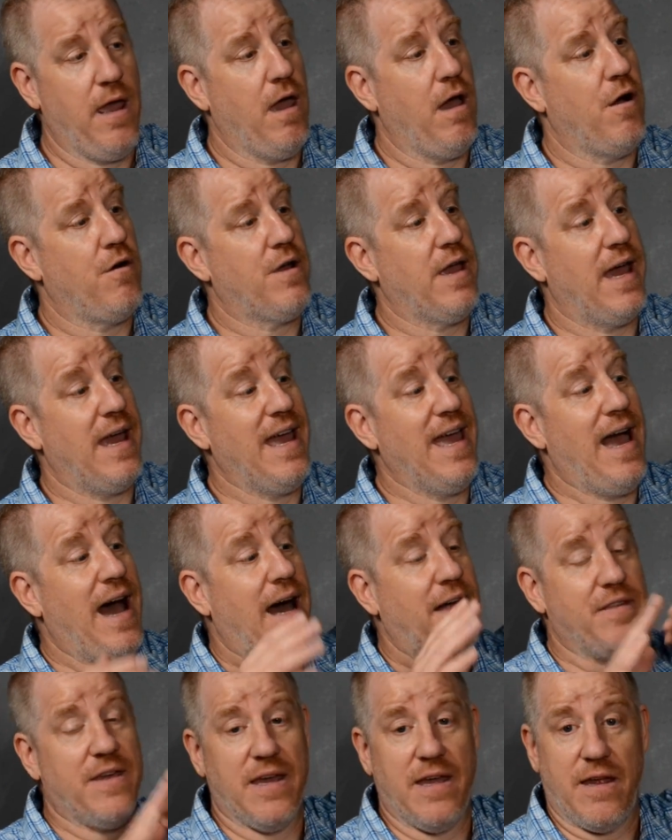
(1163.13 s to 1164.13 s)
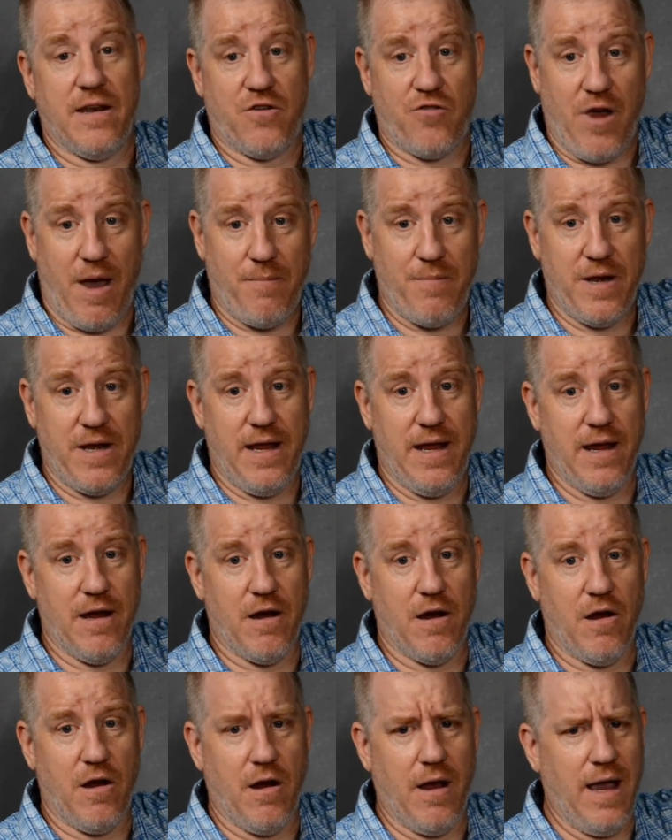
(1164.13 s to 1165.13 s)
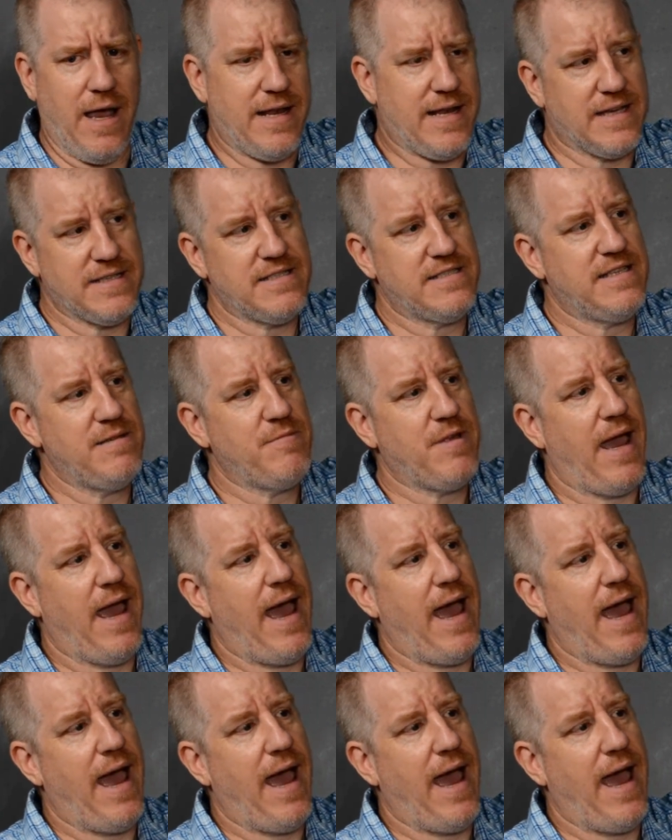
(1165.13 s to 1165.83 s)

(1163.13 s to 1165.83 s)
Okay, on the Intrepid here, it doesn't seem to